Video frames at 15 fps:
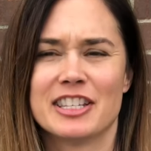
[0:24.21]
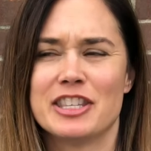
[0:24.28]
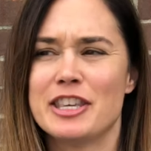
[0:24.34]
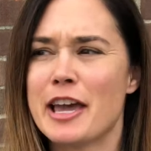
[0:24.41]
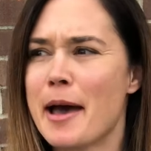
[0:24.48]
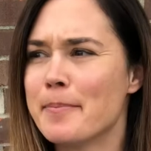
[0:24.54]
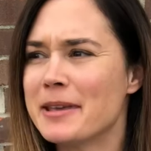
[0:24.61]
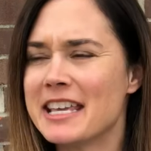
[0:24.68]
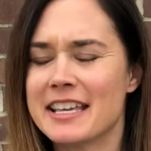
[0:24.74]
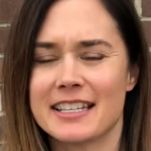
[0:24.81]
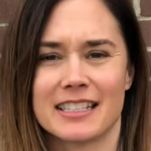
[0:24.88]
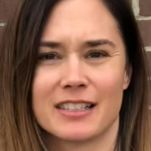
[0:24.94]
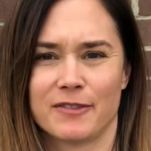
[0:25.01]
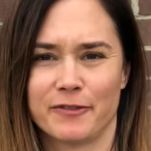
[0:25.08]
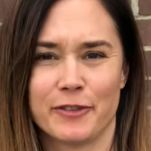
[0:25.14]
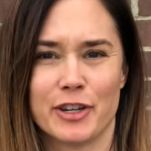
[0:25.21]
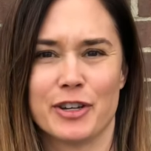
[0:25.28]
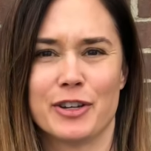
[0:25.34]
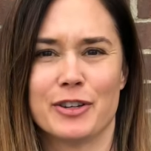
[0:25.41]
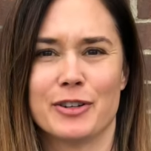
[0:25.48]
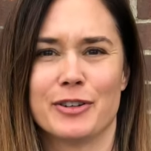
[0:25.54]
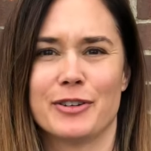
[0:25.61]
yummiest
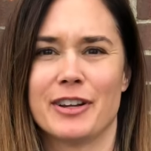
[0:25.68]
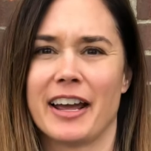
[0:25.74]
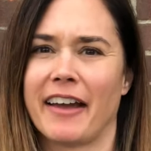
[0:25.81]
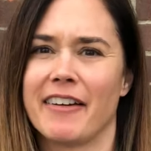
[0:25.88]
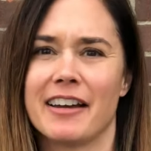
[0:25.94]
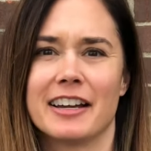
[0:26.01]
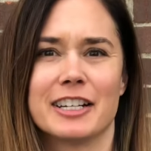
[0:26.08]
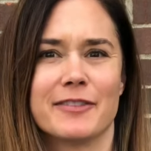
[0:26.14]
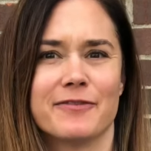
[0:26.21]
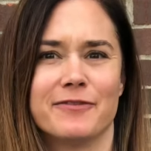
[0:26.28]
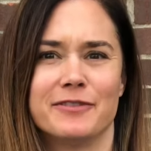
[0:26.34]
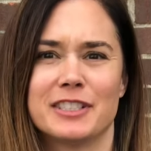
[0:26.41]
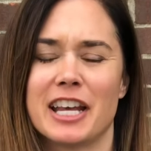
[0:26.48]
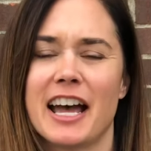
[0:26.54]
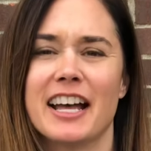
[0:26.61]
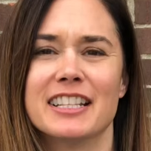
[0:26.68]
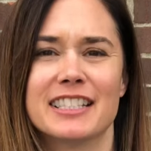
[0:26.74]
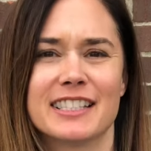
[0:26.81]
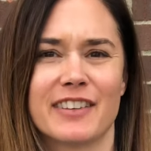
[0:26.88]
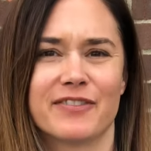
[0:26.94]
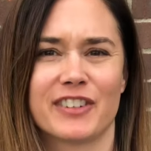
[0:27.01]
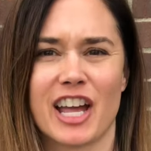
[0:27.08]
food,
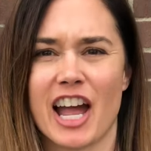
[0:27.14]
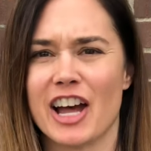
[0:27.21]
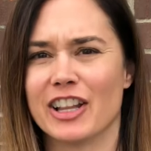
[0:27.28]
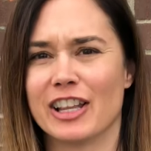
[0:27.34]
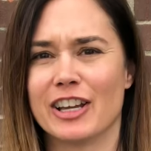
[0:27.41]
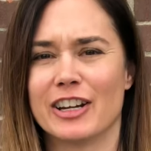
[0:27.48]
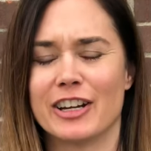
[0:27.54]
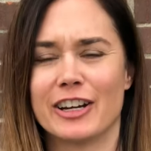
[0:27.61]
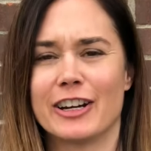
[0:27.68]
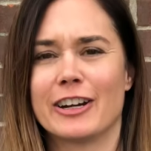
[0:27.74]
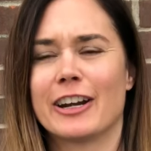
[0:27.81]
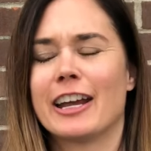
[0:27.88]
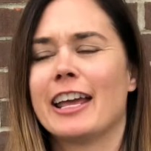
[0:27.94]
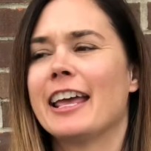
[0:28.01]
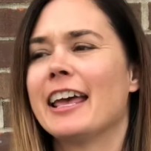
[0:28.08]
tons of color.